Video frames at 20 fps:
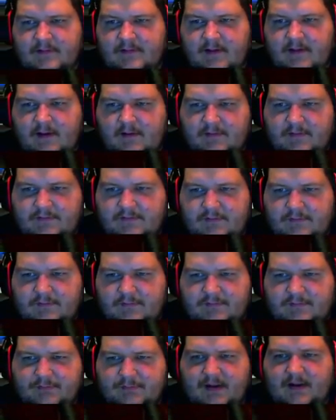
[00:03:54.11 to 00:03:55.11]
Oh, that's cool. It's
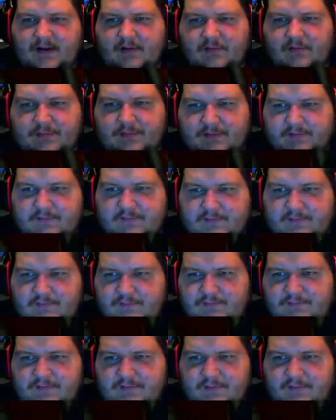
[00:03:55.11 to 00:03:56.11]
a bottle opener too,
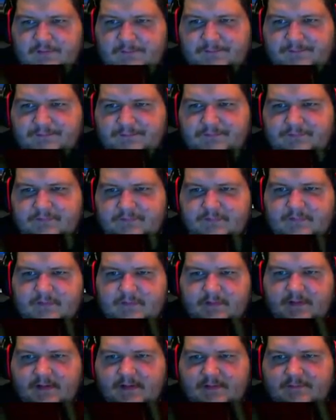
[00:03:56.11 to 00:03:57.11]
so
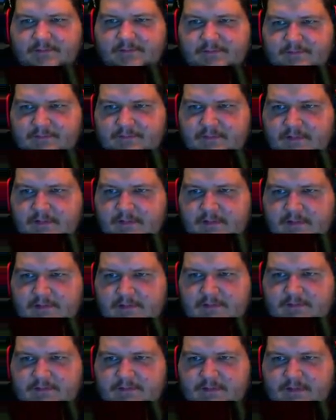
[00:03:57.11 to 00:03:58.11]
can't
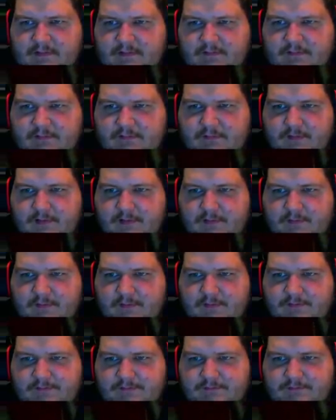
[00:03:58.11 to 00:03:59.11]
see it too well where
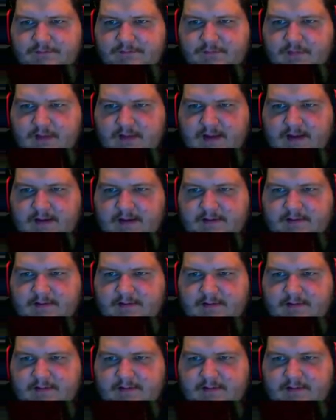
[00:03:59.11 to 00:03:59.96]
it's black.